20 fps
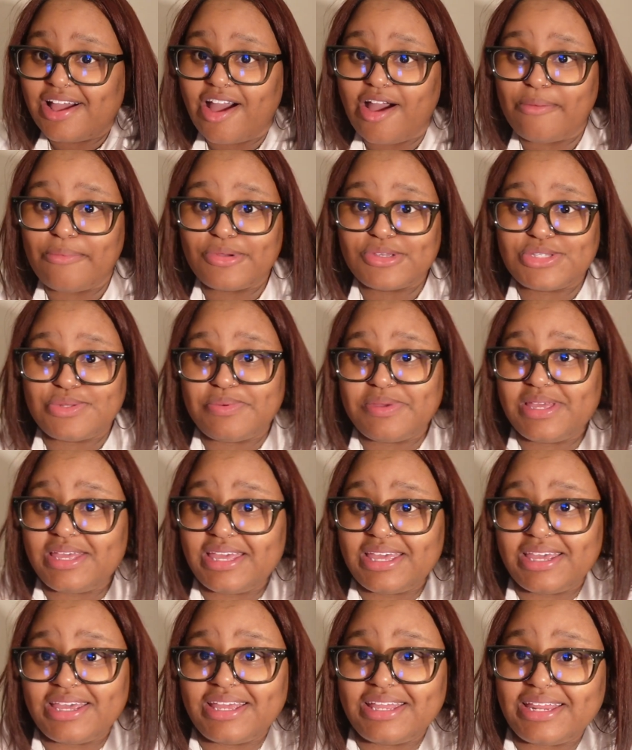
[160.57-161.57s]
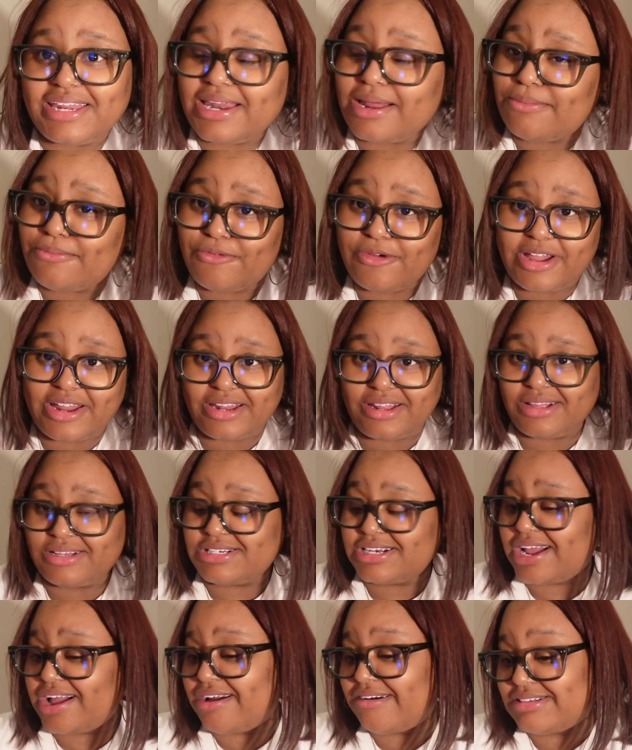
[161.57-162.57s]
almost the weekend, and I'm ready,
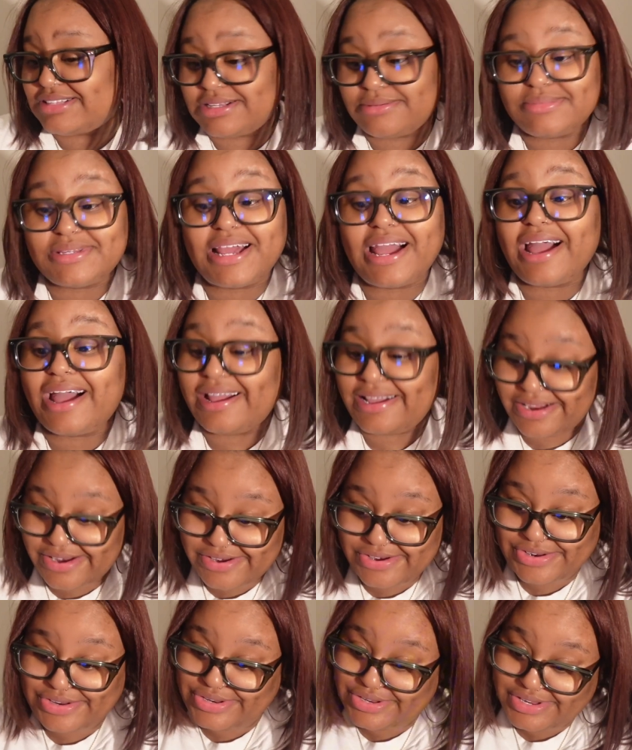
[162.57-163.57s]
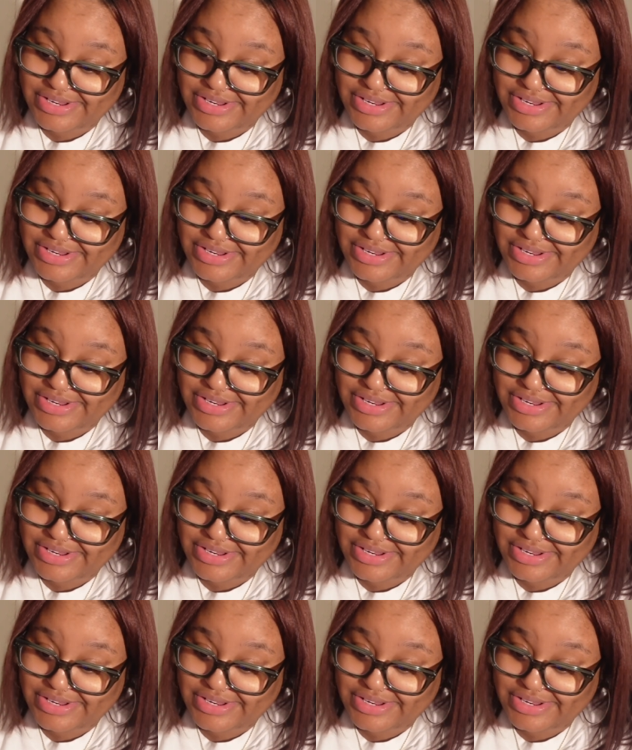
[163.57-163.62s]
child, because I'm tired.